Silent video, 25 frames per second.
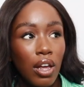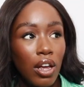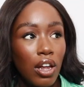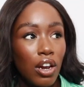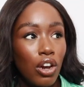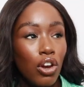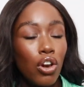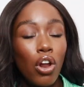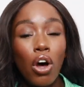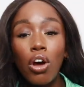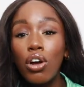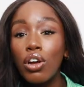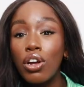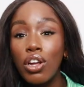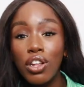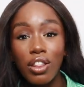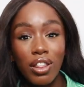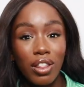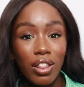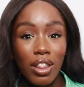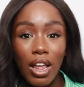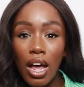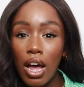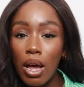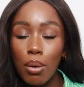longer
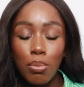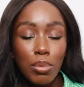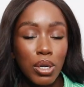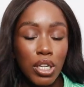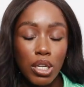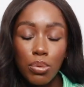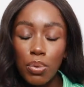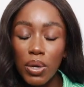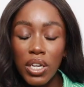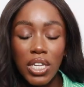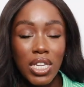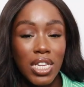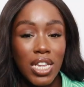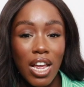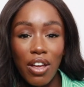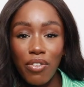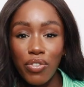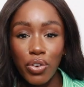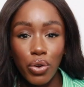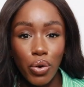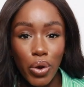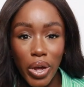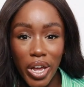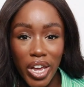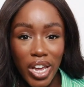than that. It must be 7
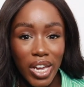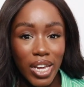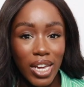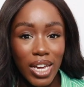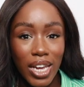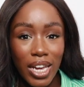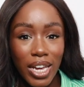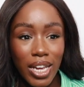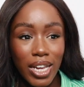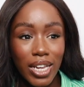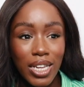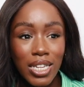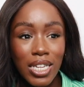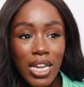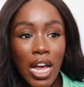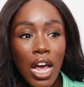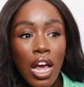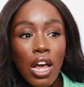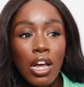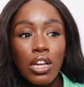or 8 years.